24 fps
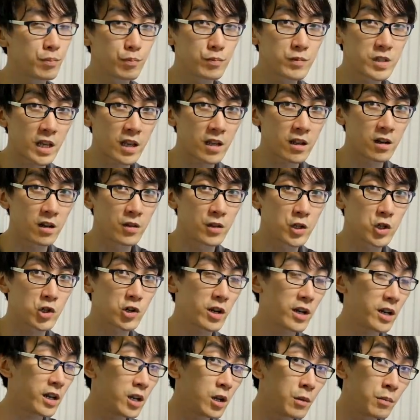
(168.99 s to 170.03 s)
Take it on the
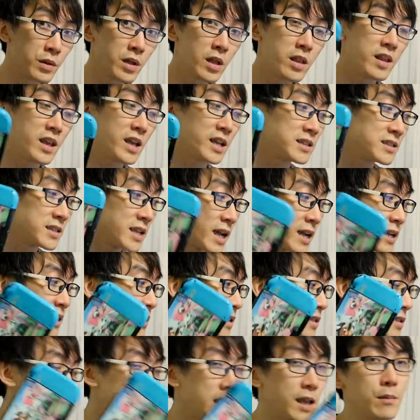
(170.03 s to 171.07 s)
train and you play the exact
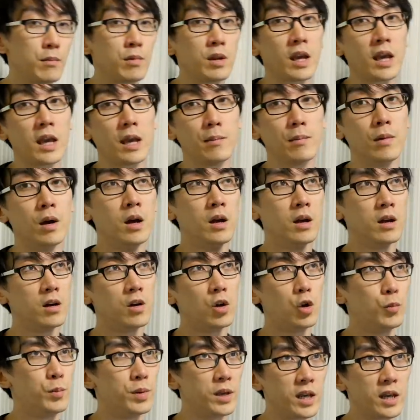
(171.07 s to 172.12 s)
same game,
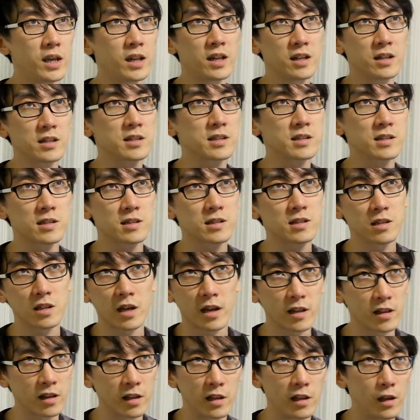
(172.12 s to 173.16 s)
albeit in a
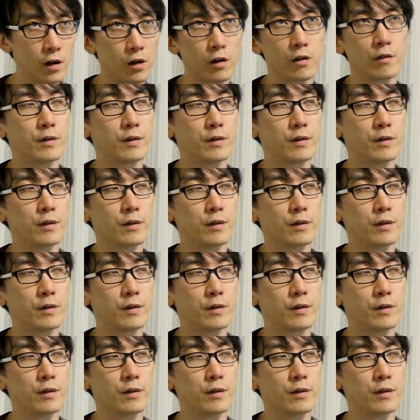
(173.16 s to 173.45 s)
slightly lower